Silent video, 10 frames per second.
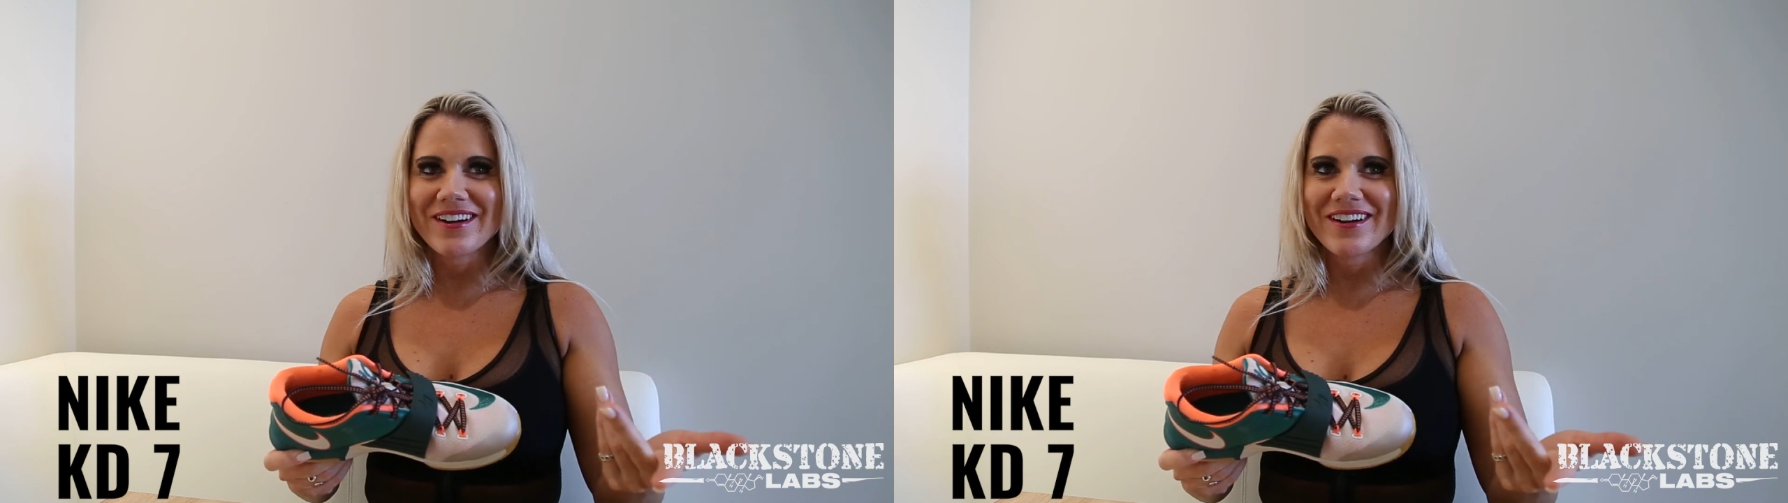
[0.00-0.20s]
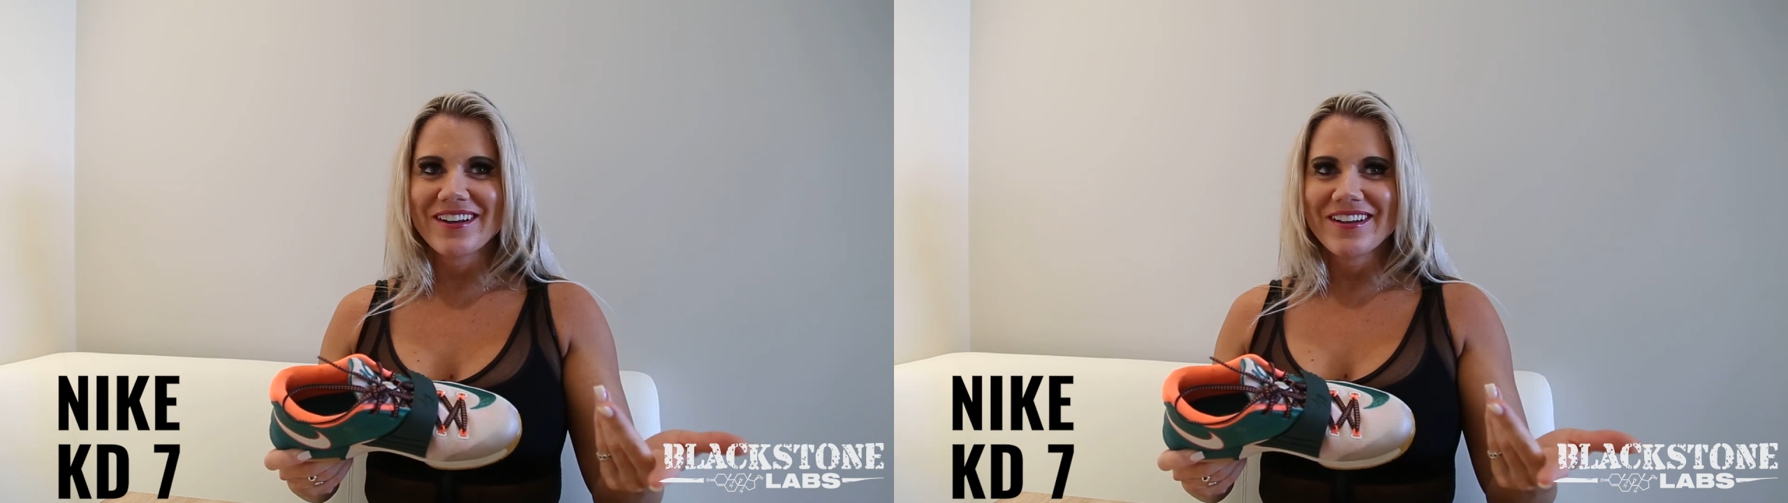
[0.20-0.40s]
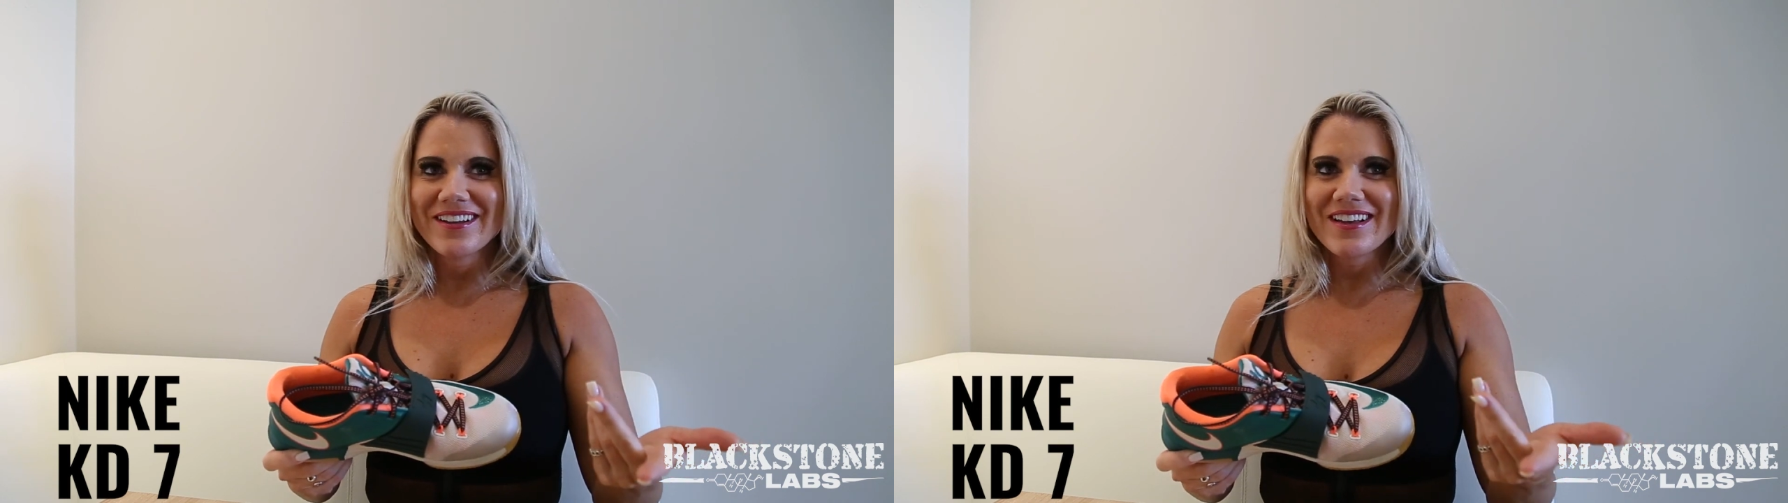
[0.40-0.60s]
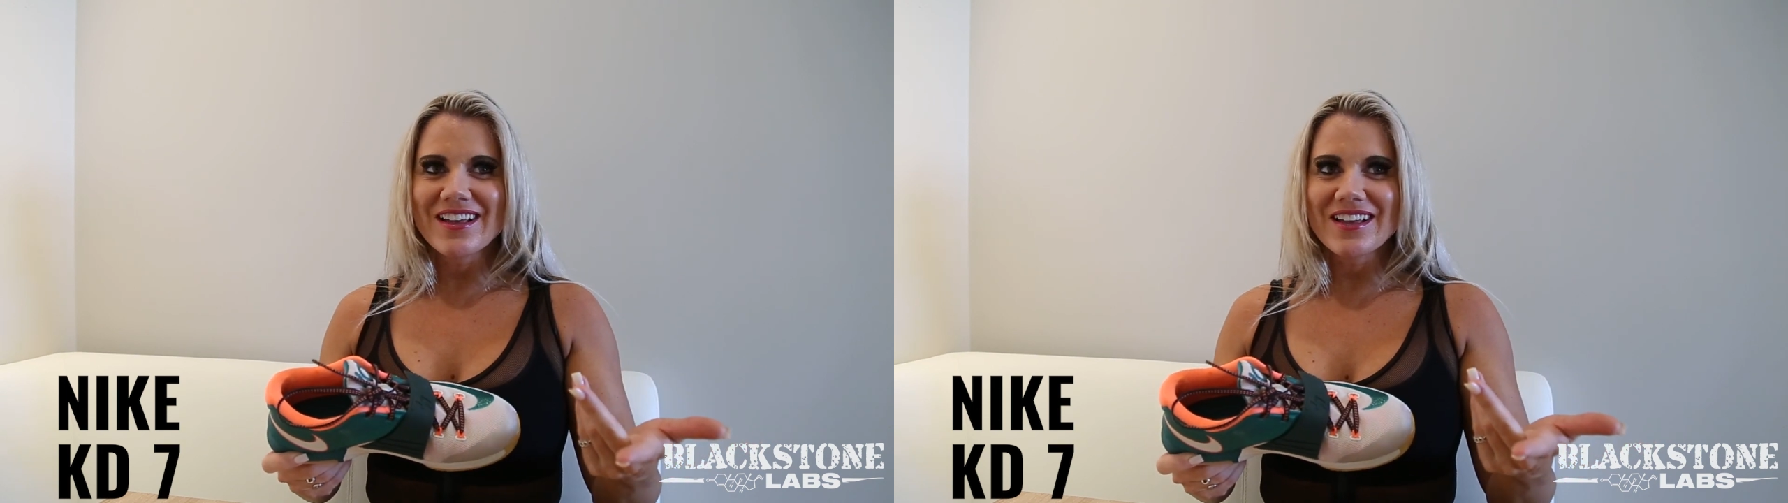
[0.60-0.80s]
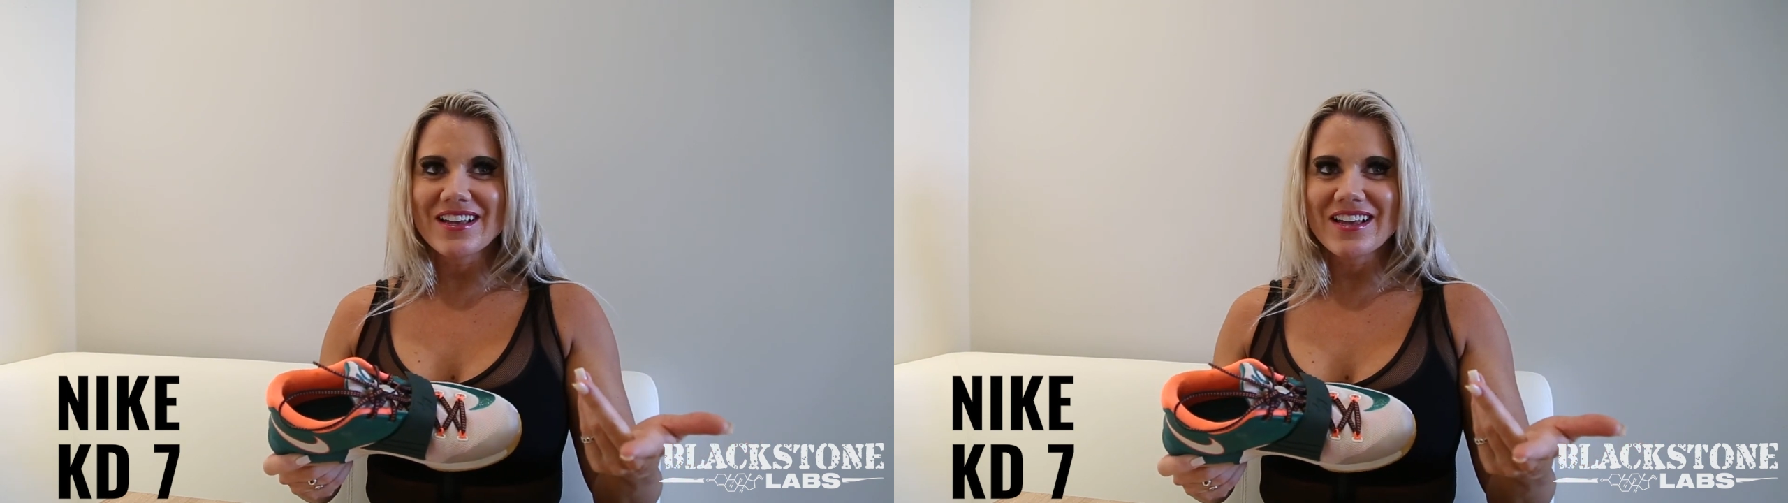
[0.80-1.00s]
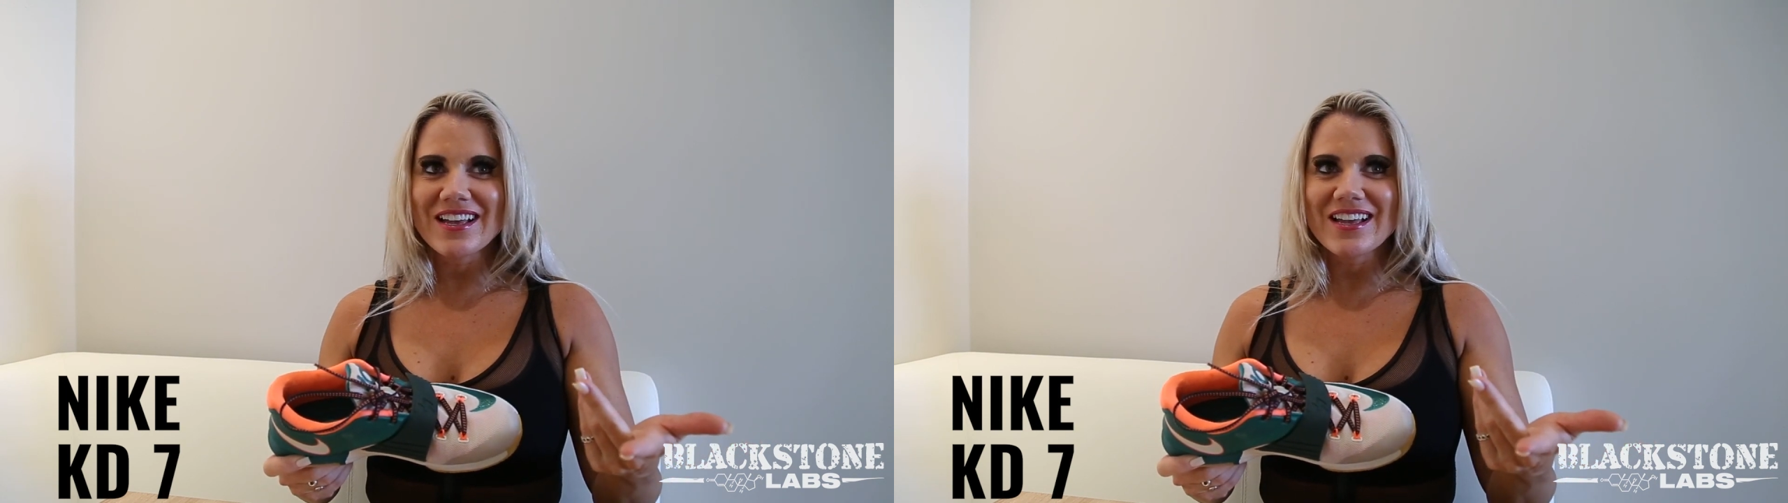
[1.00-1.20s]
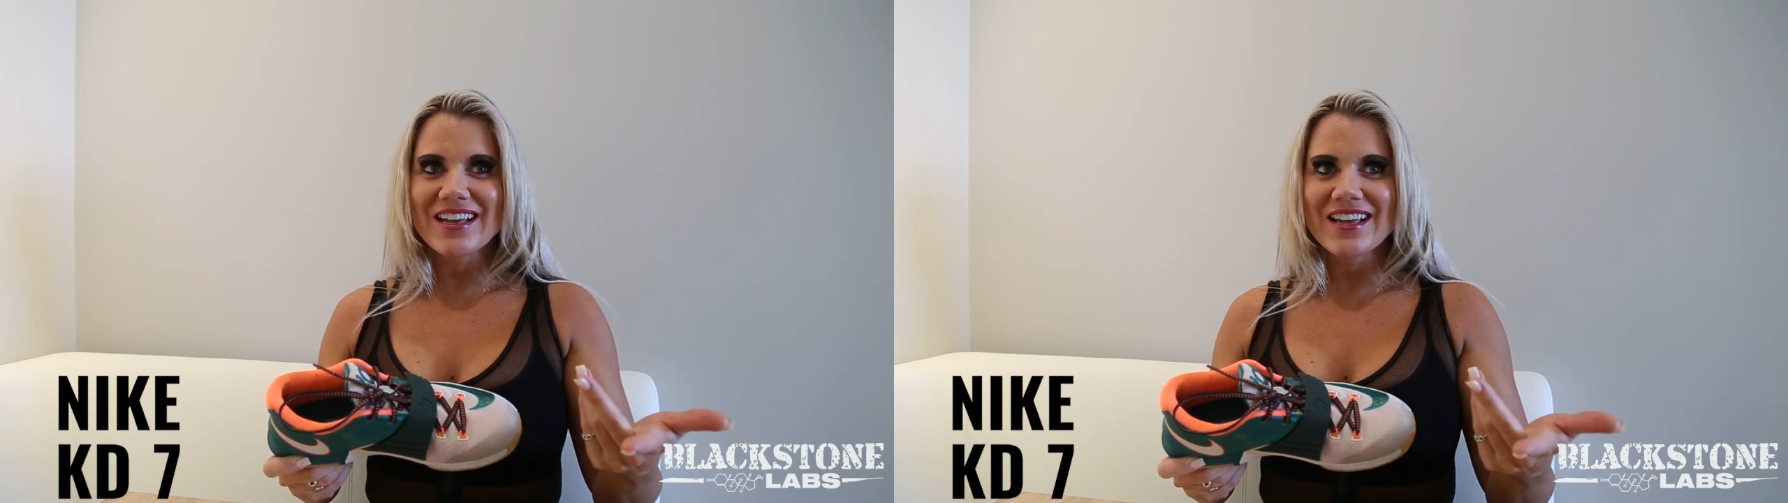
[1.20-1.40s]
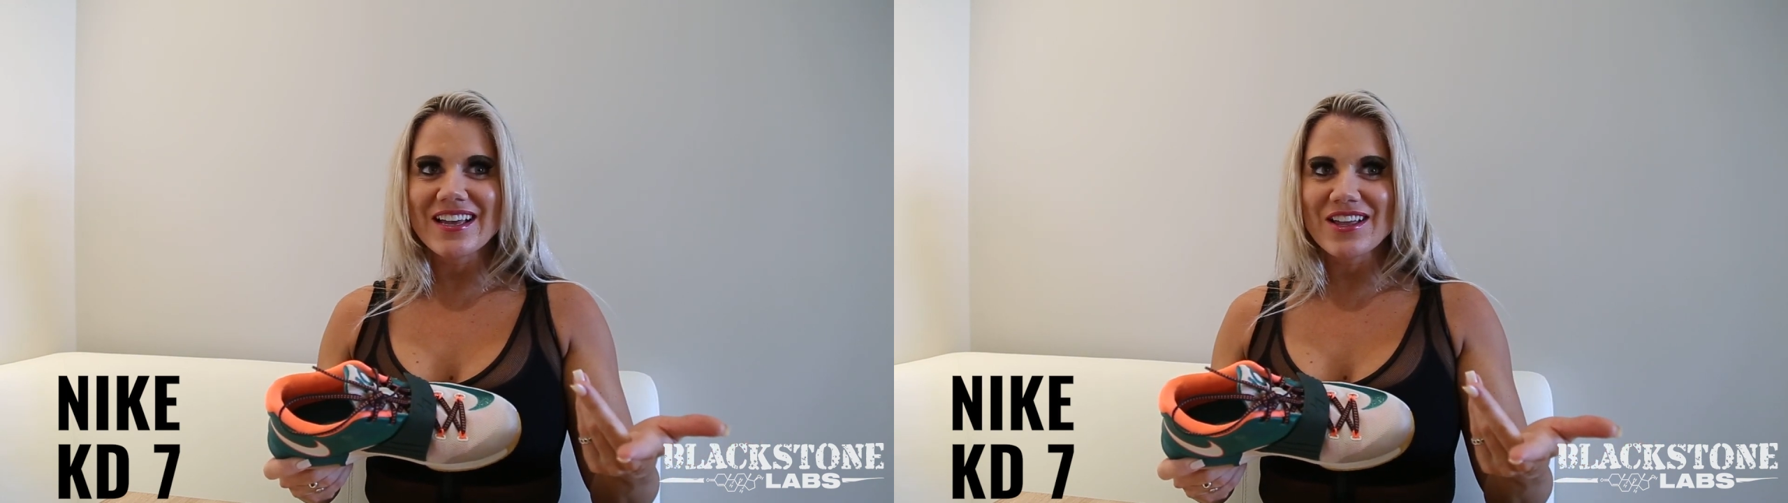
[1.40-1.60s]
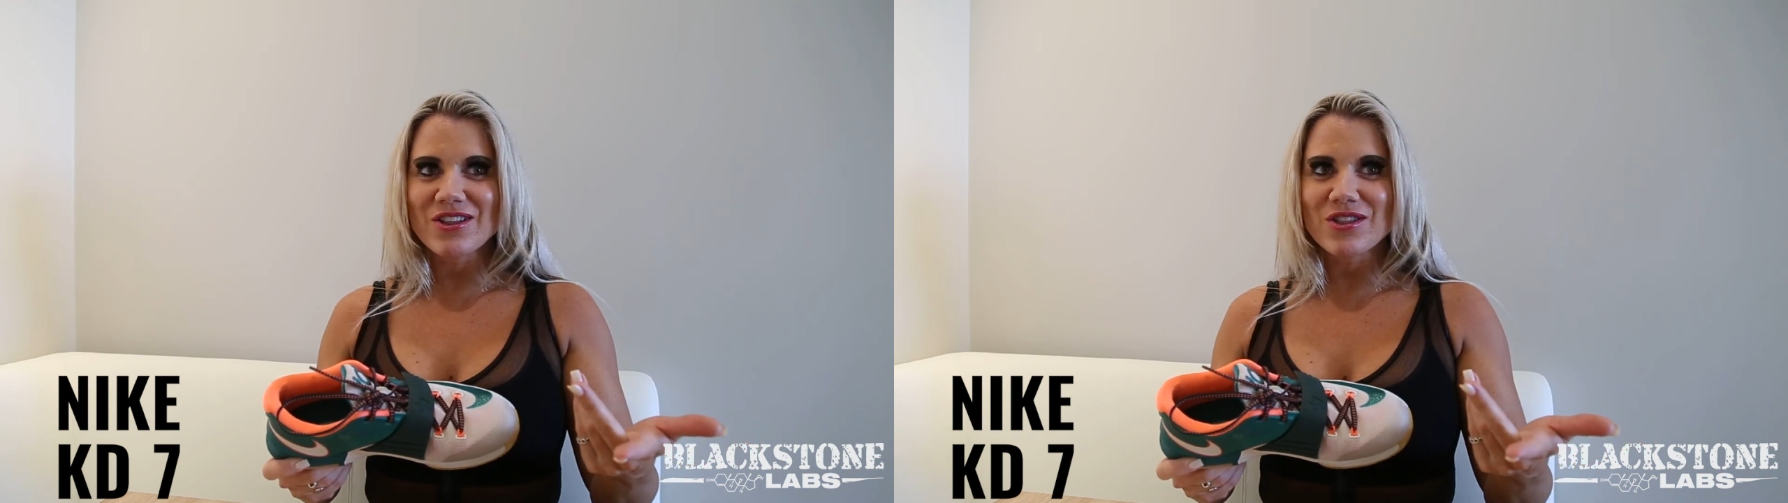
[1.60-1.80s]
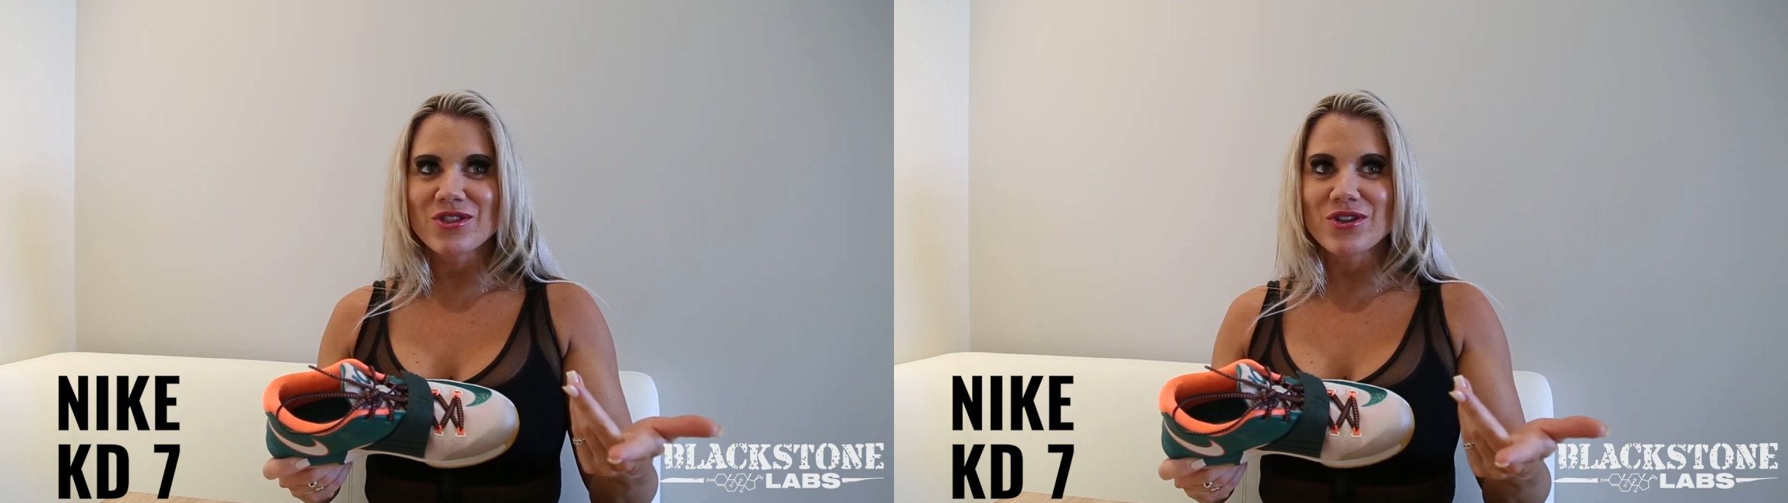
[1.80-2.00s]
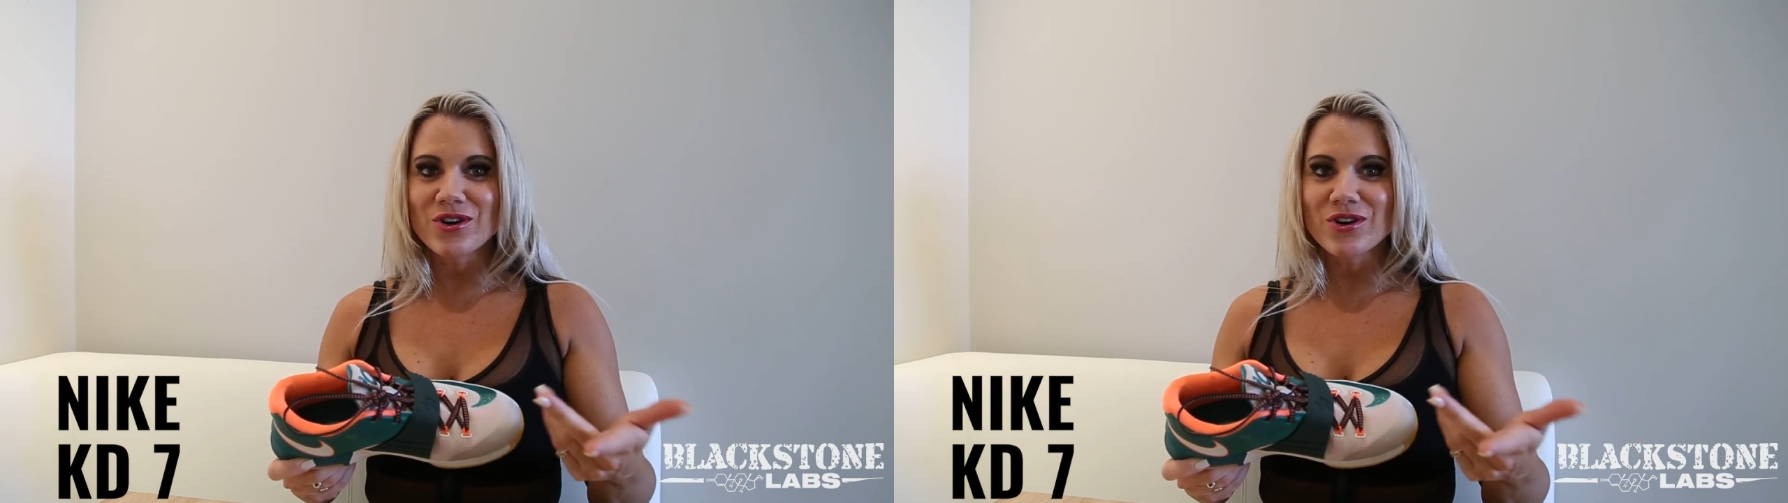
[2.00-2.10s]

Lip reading: Yeah, it's the 34th iteration of that.